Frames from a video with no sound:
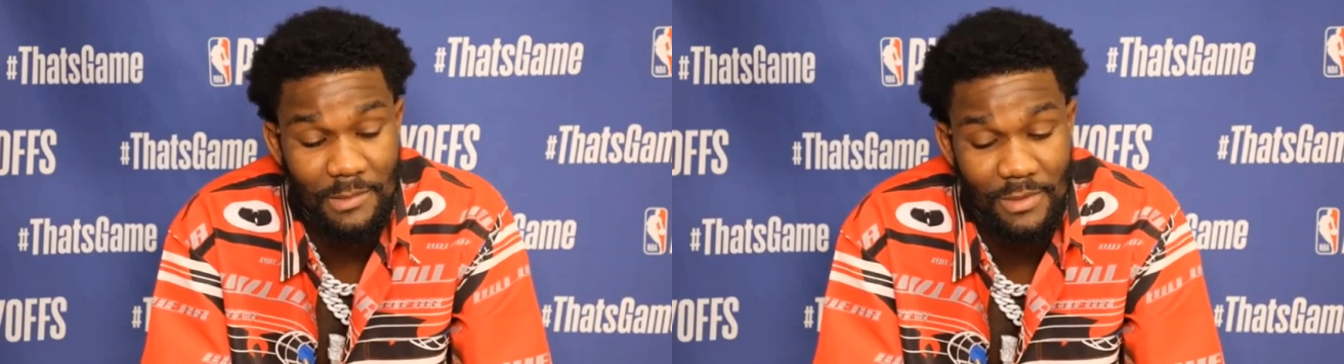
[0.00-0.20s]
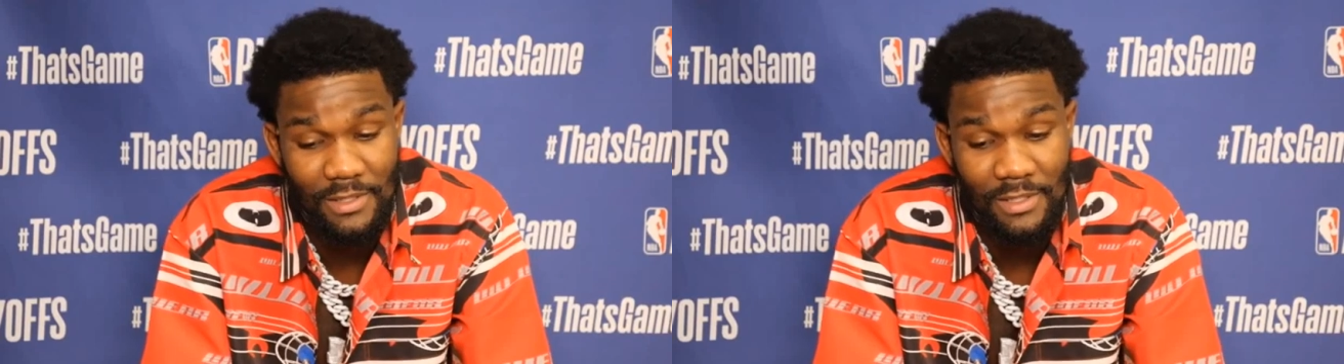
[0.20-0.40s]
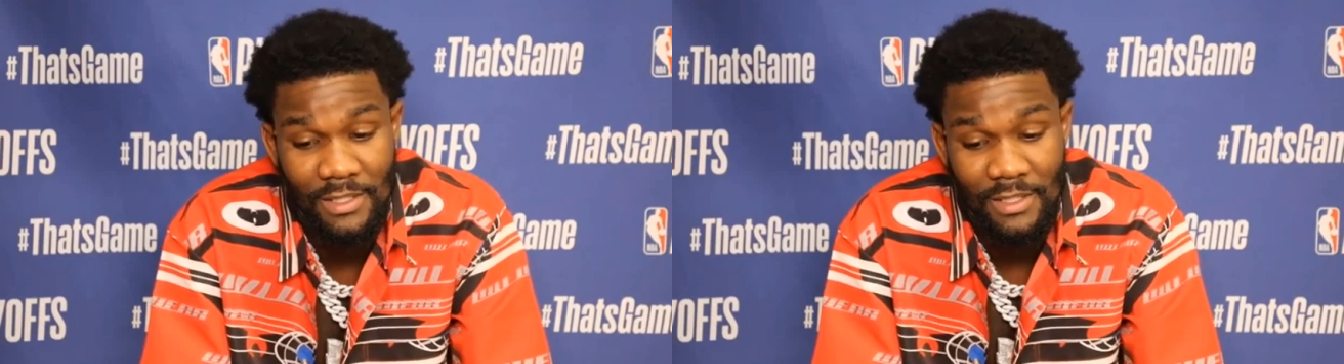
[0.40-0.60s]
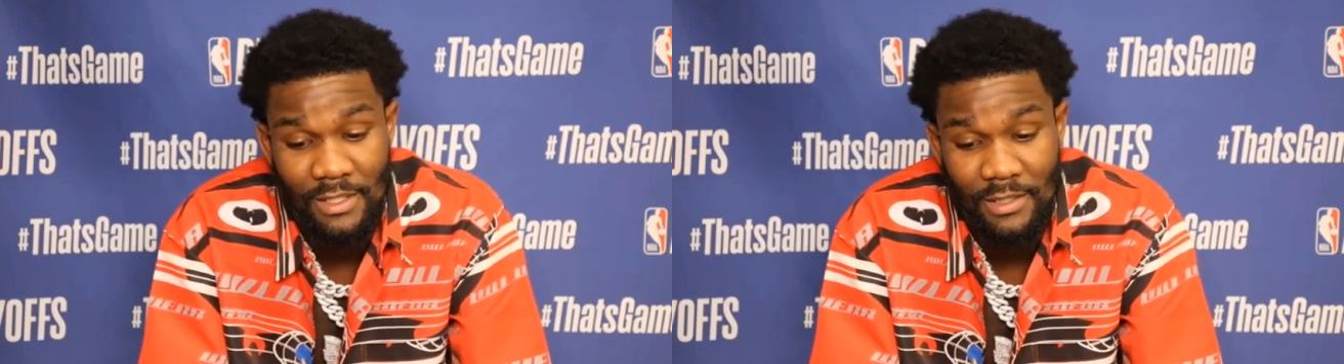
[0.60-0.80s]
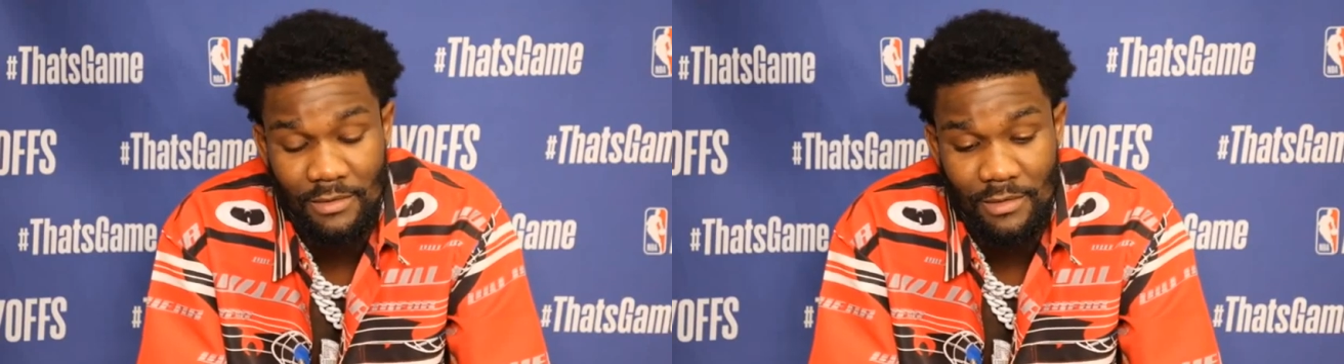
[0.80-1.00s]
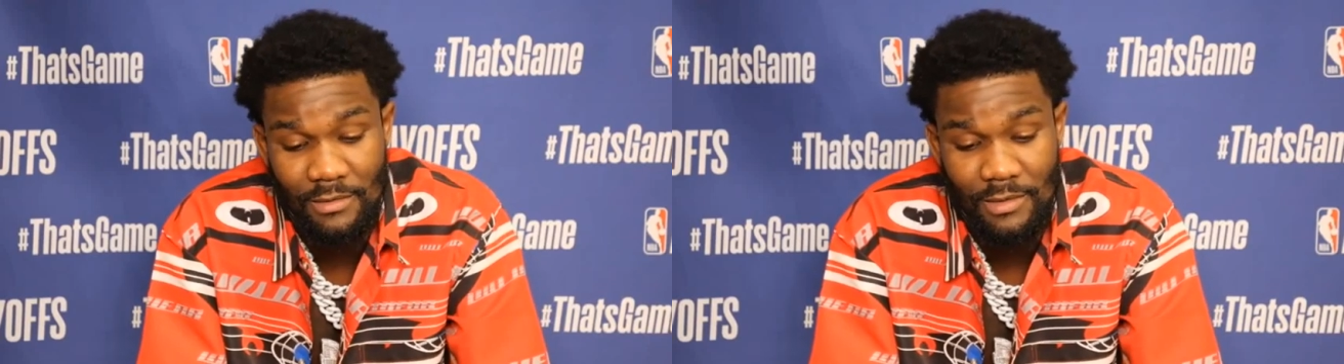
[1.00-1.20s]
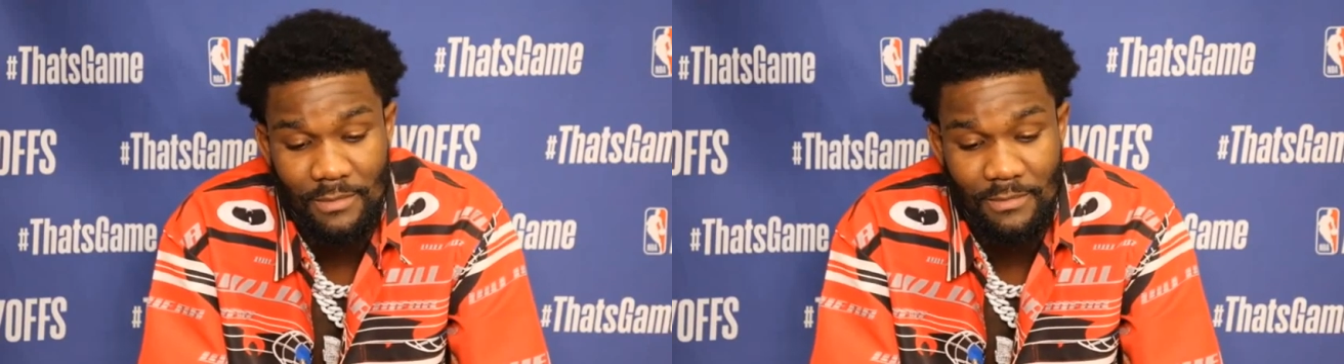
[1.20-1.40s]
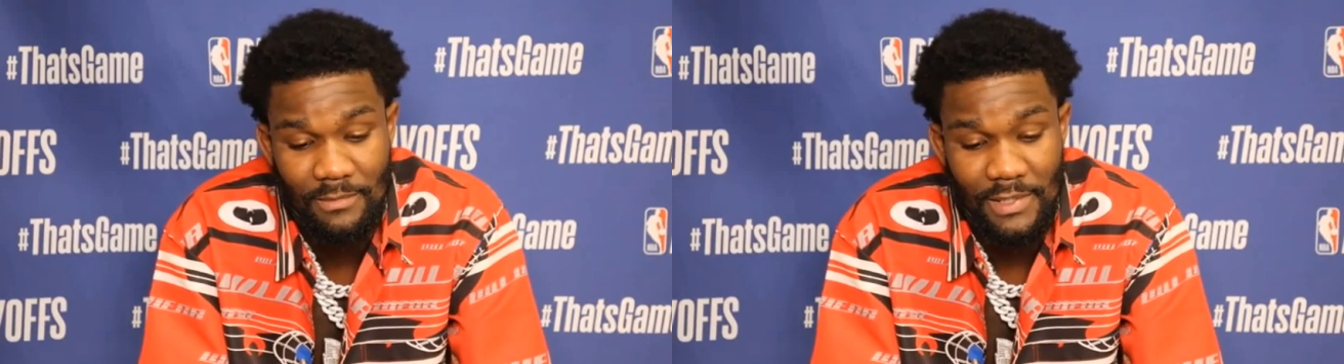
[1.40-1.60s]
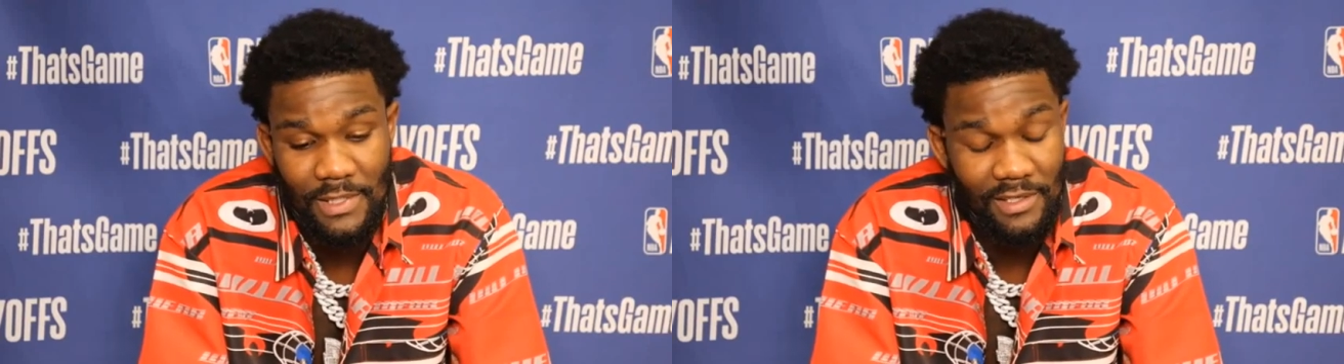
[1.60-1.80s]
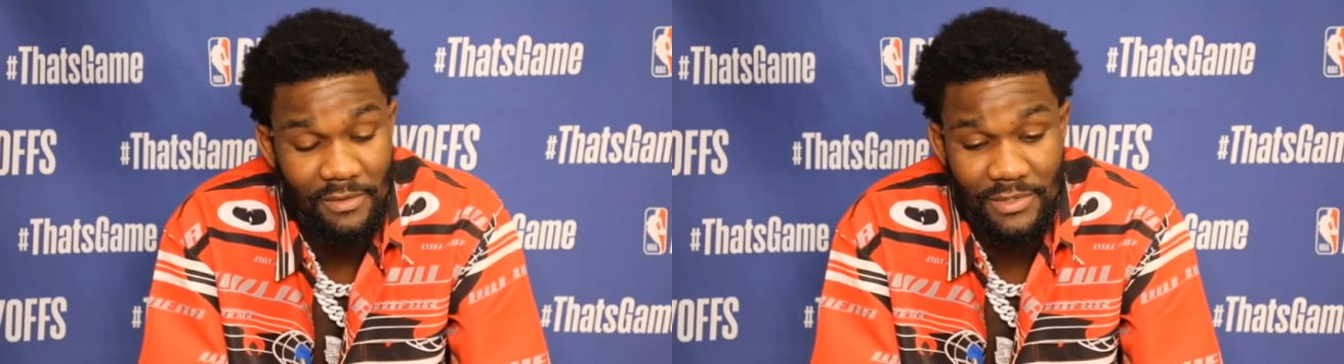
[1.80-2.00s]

But you know, um, it, it,